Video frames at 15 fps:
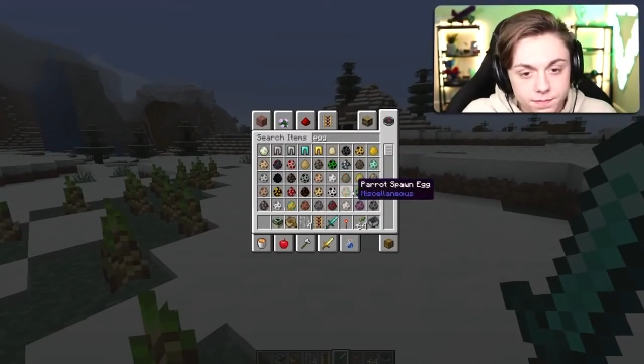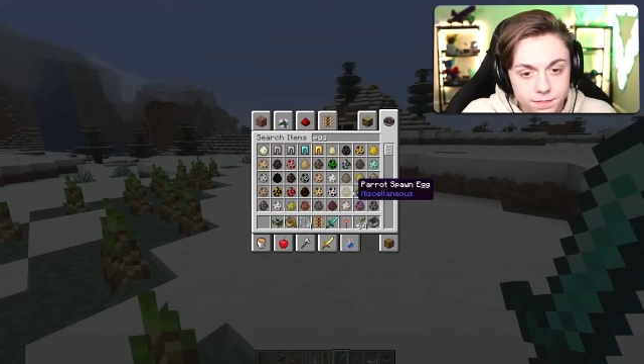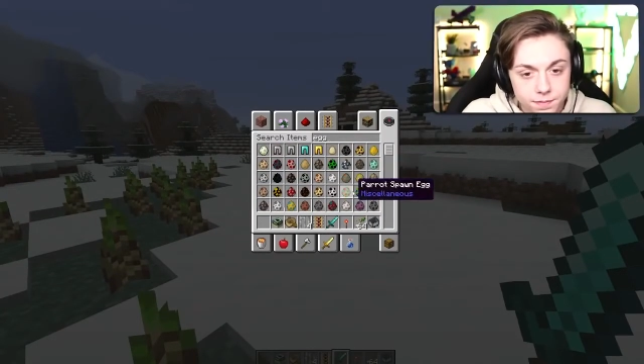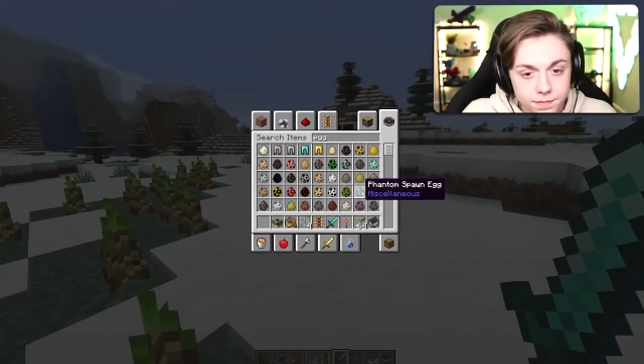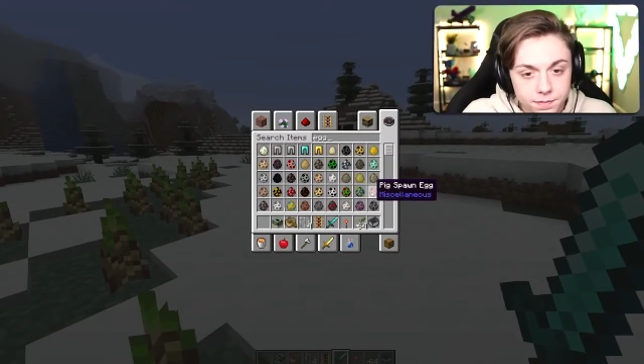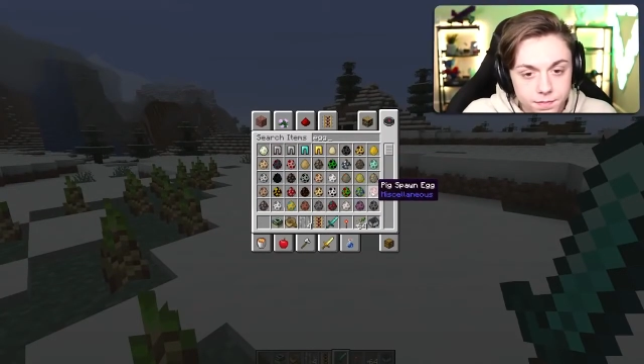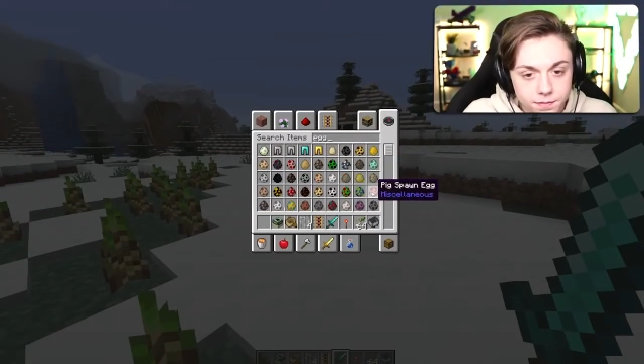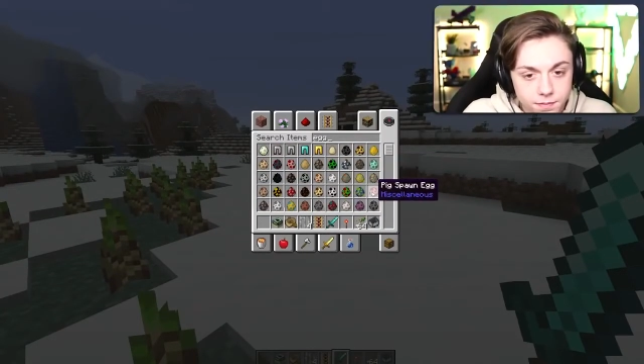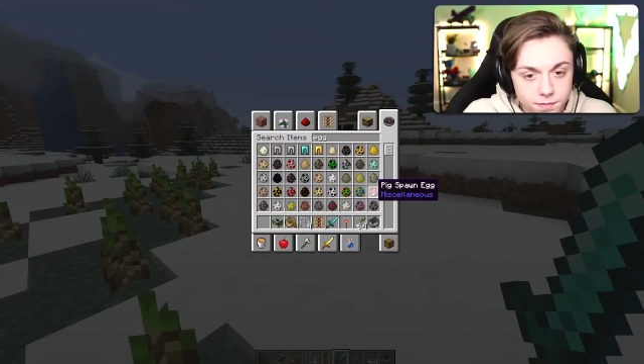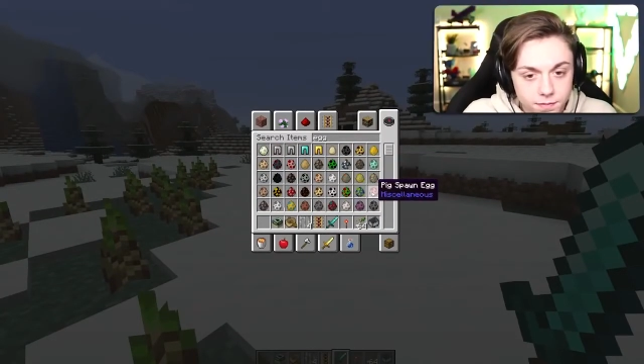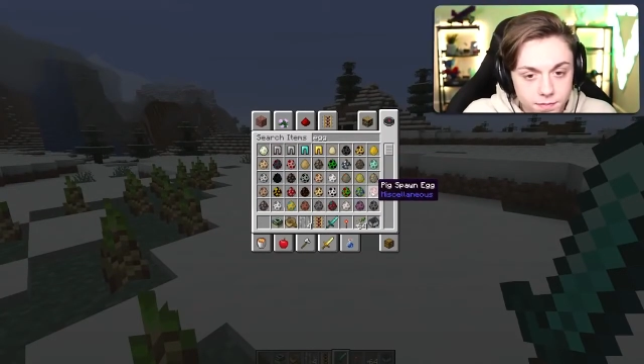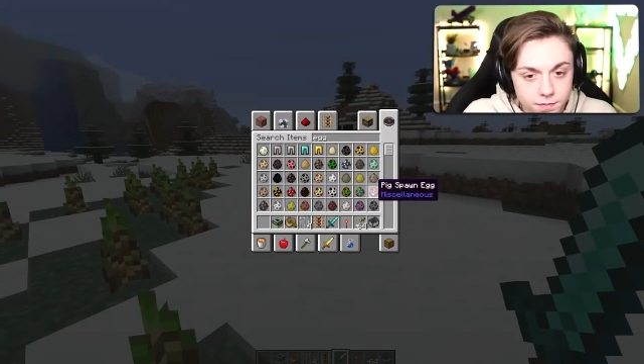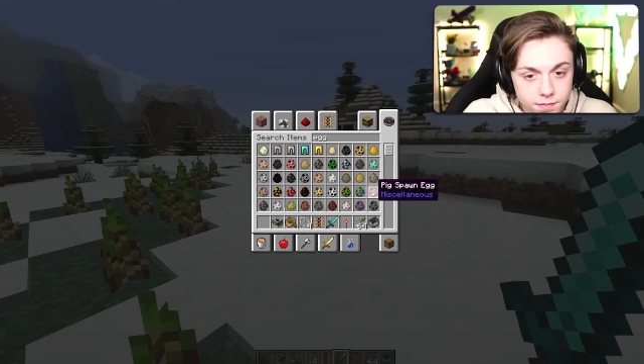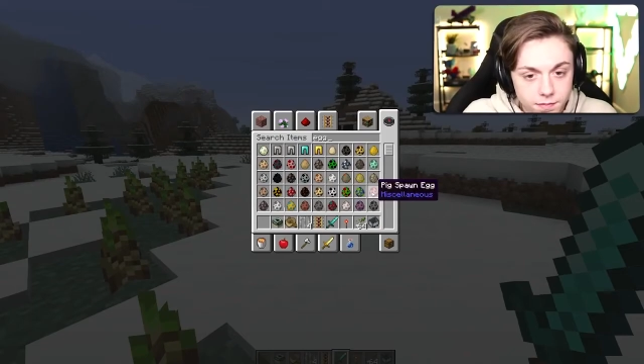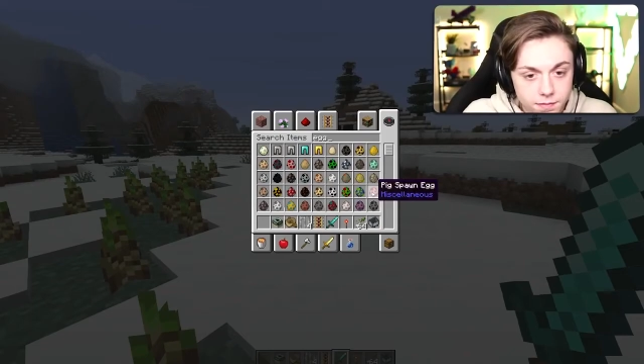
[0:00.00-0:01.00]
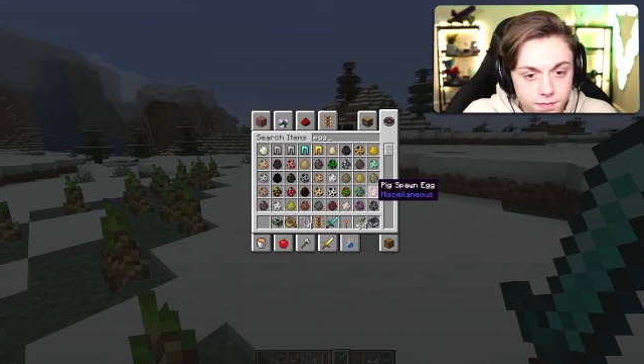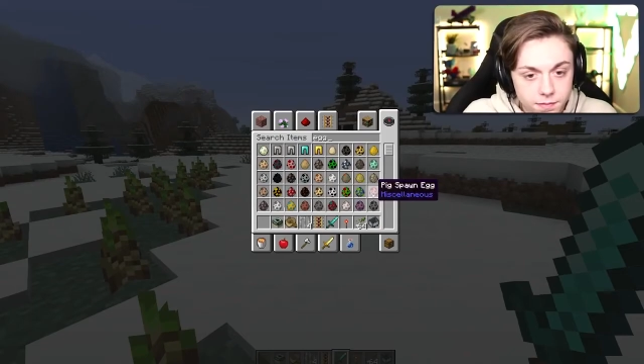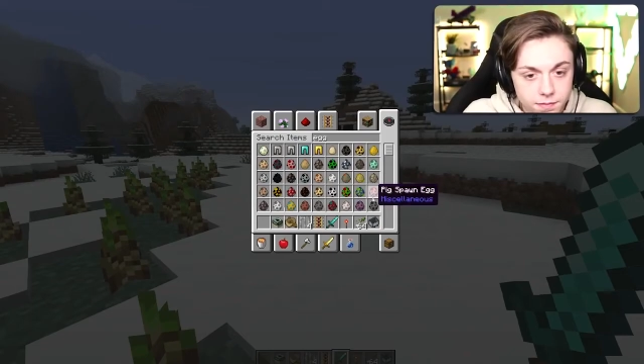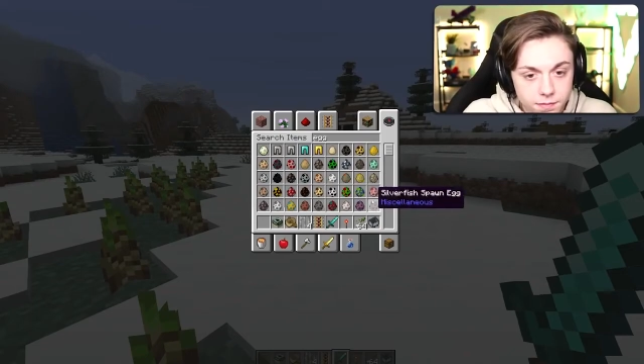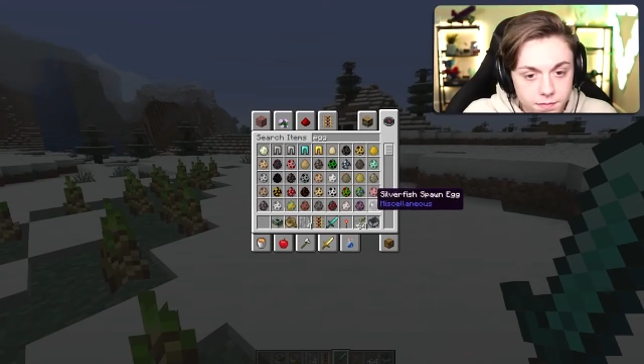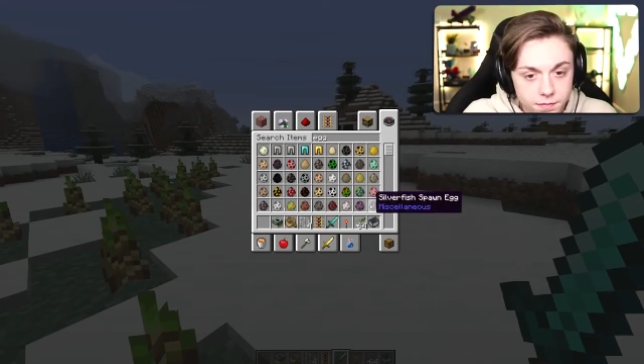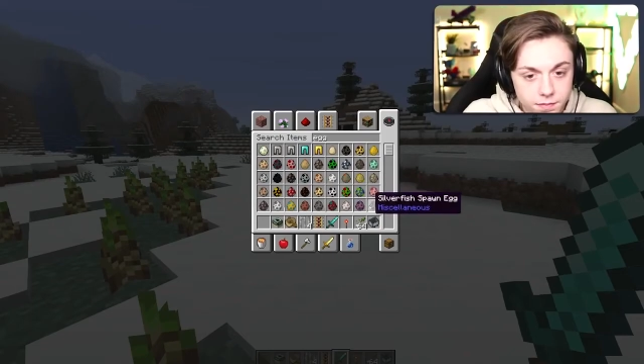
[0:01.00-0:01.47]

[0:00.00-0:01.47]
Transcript: Look how fast that grows.